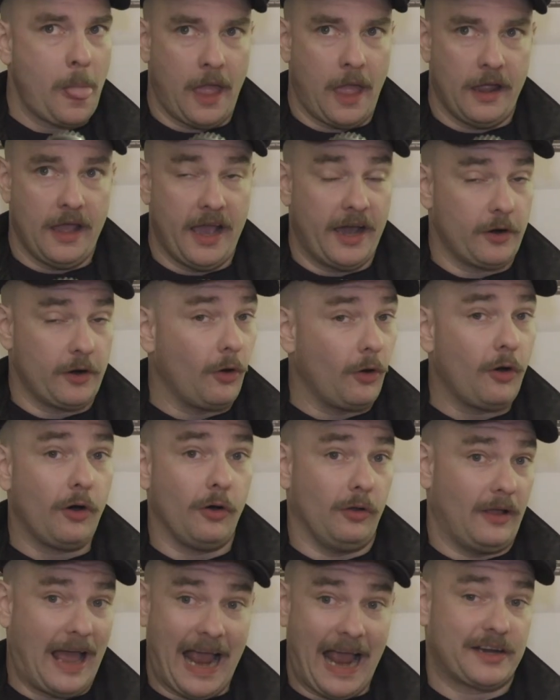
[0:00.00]
at all
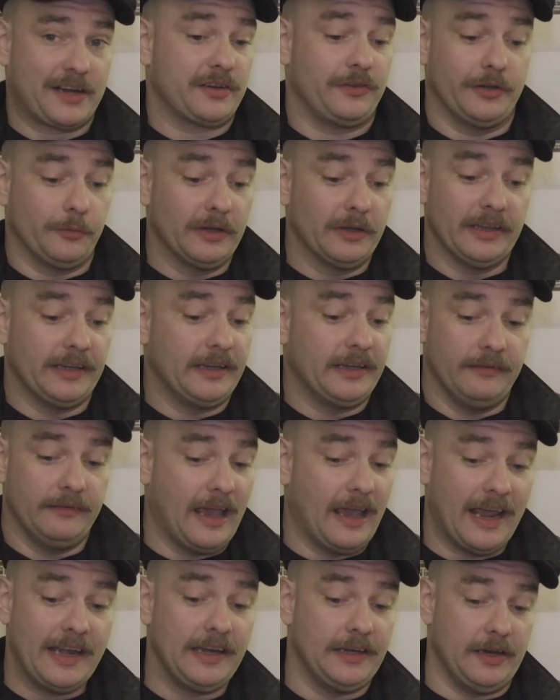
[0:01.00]
actually really
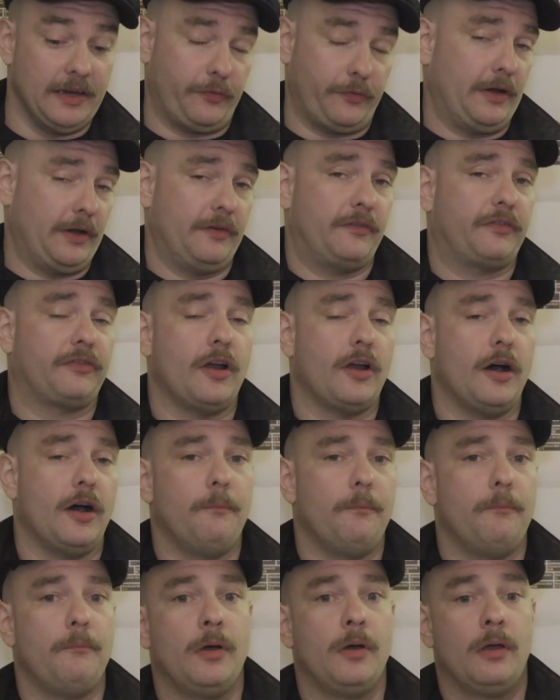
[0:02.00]
any different from